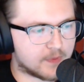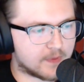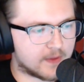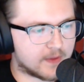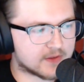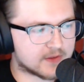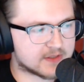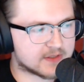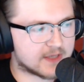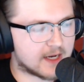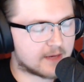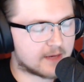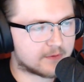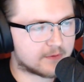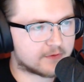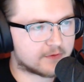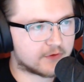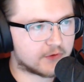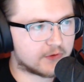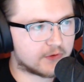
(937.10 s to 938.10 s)
there was an
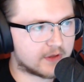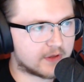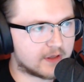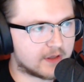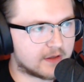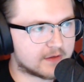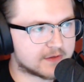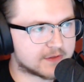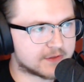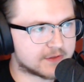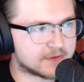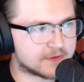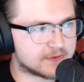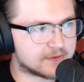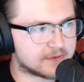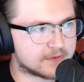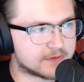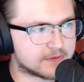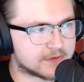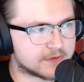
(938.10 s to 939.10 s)
opportunity
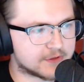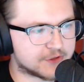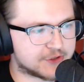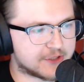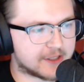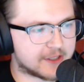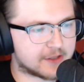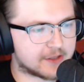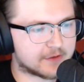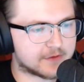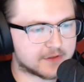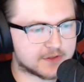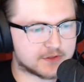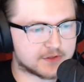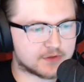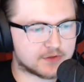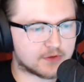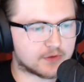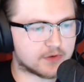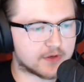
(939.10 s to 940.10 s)
to share the
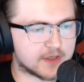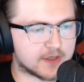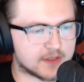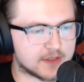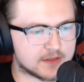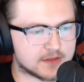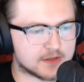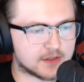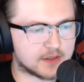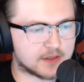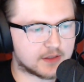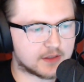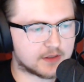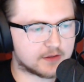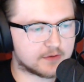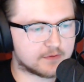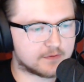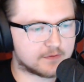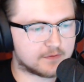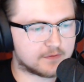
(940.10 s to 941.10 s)
stories
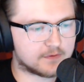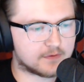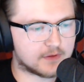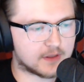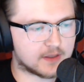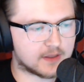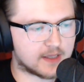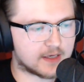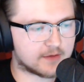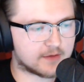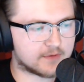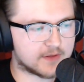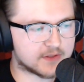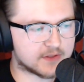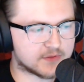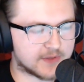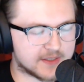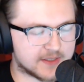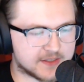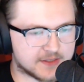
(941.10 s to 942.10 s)
of a lot of
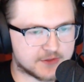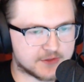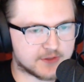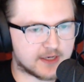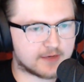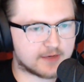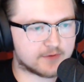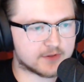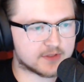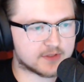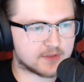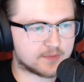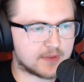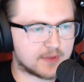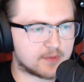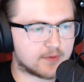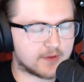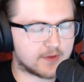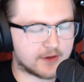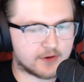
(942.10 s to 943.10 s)
these racing drivers and
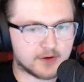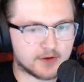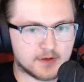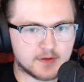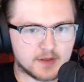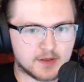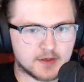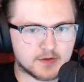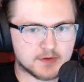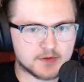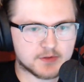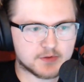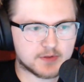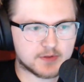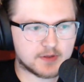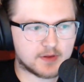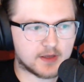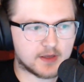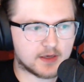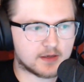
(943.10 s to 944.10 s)
people that are in the
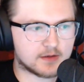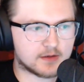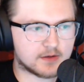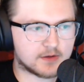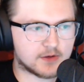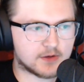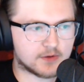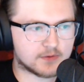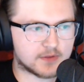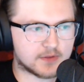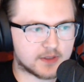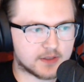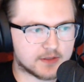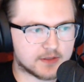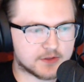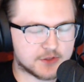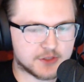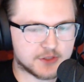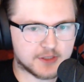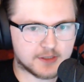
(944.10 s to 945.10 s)
industry that don't
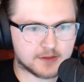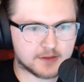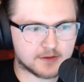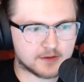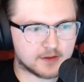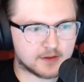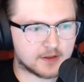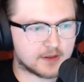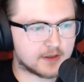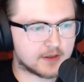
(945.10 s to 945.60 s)
get shared.